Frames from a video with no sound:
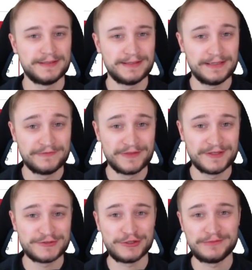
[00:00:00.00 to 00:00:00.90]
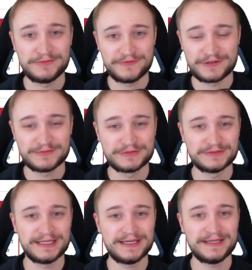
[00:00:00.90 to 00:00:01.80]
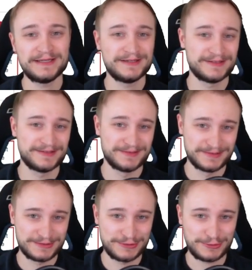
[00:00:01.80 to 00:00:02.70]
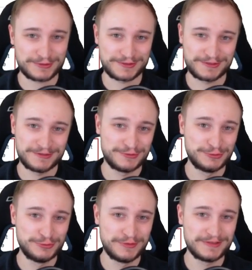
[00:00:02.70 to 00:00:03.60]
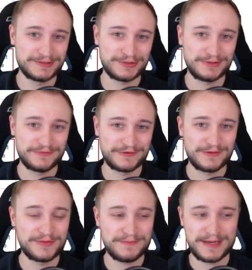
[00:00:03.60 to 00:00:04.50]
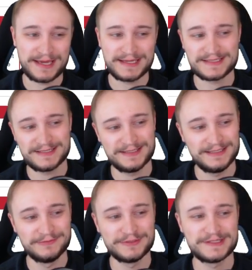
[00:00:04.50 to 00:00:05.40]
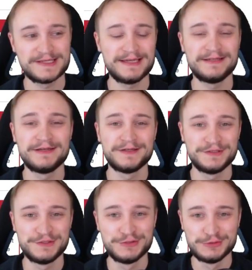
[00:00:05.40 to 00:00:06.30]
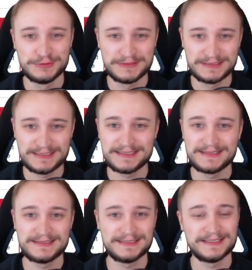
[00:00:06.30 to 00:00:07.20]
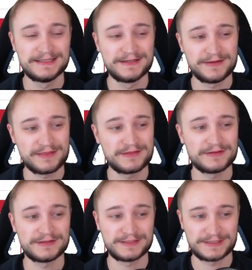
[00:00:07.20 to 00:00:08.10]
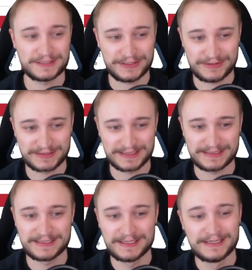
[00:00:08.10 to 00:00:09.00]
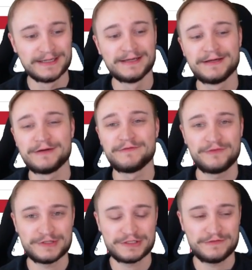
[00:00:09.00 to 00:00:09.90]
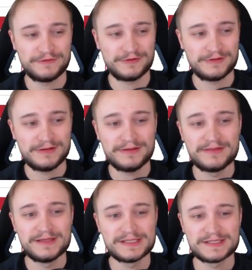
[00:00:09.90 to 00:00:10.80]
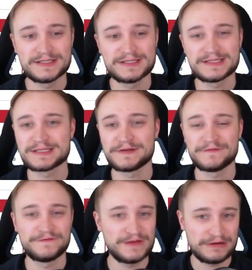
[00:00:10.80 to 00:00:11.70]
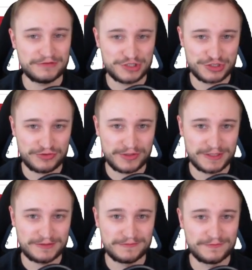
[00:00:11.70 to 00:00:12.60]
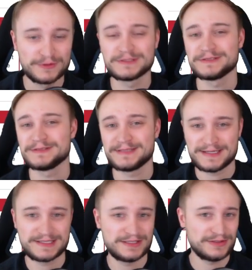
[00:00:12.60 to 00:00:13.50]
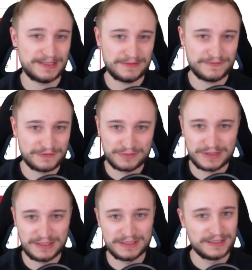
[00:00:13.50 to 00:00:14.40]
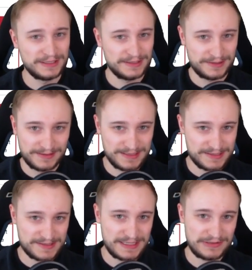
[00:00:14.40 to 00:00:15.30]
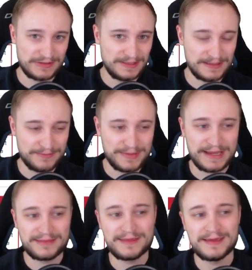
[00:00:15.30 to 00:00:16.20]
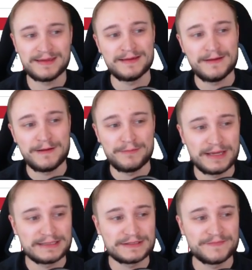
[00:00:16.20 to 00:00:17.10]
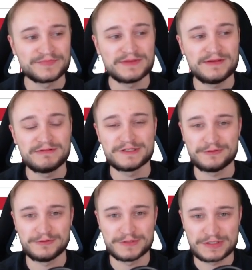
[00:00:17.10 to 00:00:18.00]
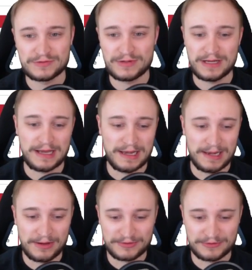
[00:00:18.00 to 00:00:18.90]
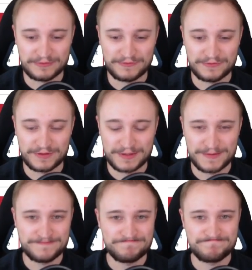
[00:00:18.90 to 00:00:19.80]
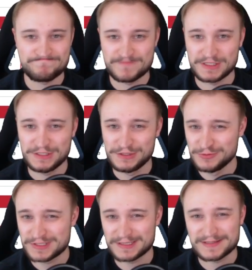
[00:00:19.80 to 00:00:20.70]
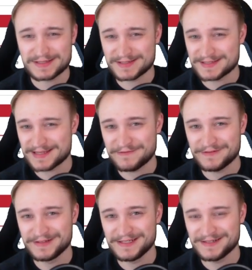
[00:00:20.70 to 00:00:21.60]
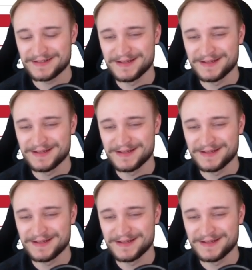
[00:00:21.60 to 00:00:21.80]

If the Tom from today talked to the Tom from the past, he would say you didn't hit the target. First of all, this is very short, what does not have to be necessarily a bad thing, but there is also a lot of useless stuff in it.